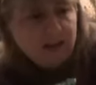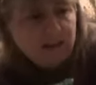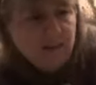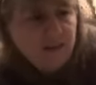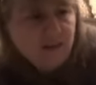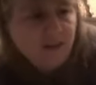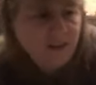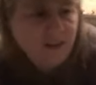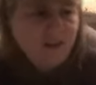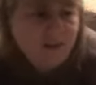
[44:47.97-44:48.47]
you
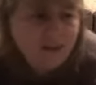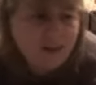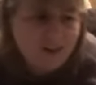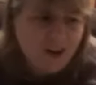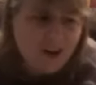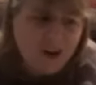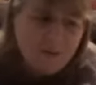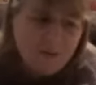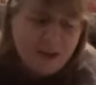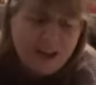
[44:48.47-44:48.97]
know, you can
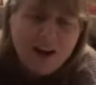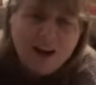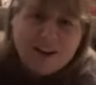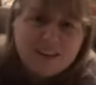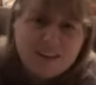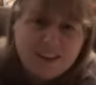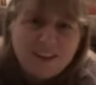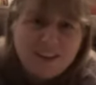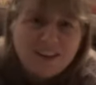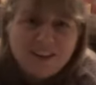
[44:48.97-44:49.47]
call me
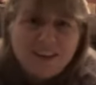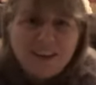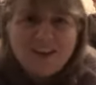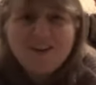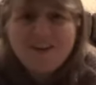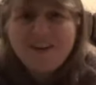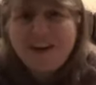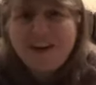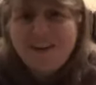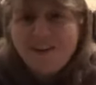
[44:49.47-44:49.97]
ugly on the
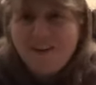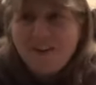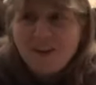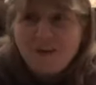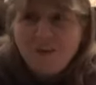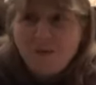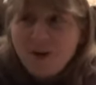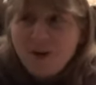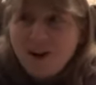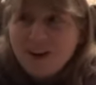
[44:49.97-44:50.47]
internet all
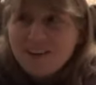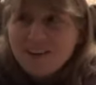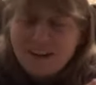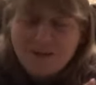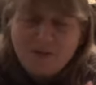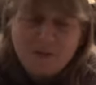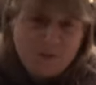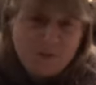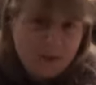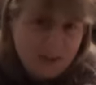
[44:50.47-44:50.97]
you want, I
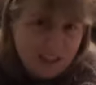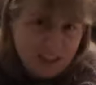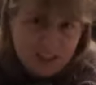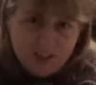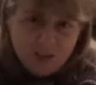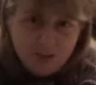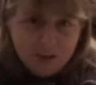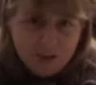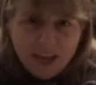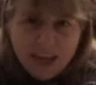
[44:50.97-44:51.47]
really
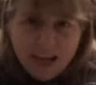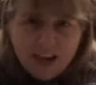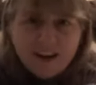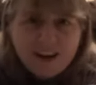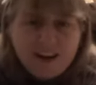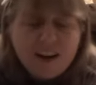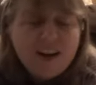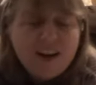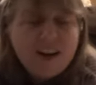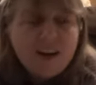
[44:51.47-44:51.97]
don't care.